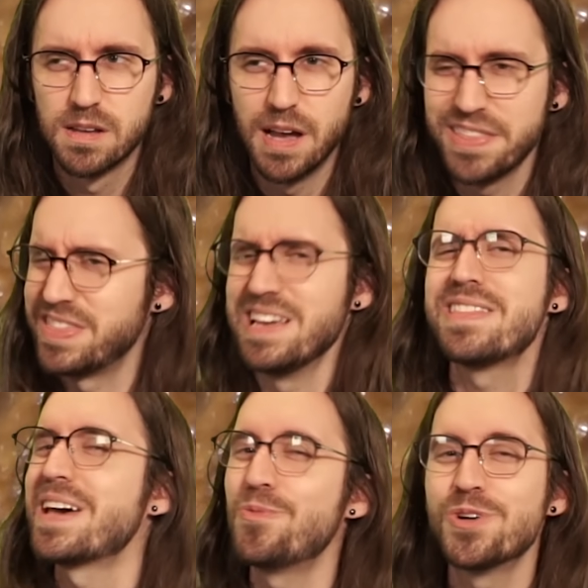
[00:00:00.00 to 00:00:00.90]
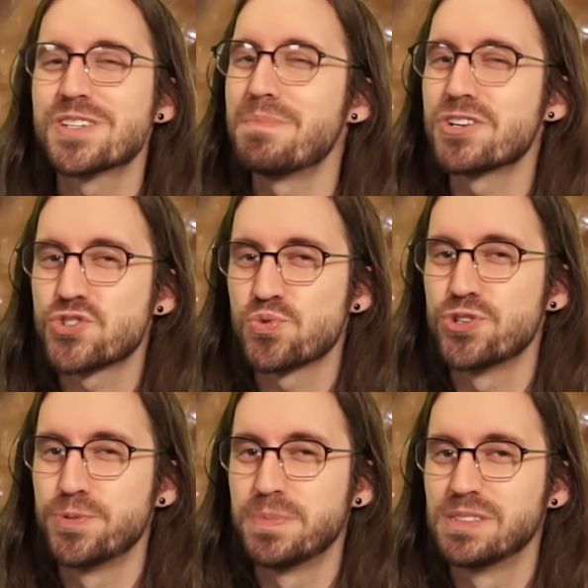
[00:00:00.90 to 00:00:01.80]
I think that was a
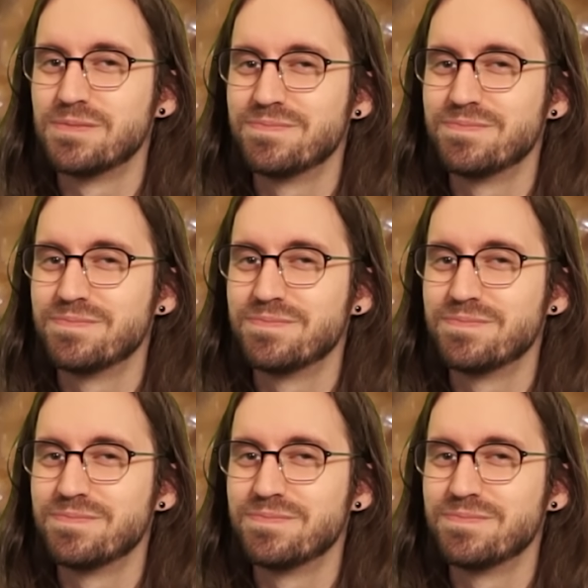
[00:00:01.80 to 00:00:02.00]
mushroom.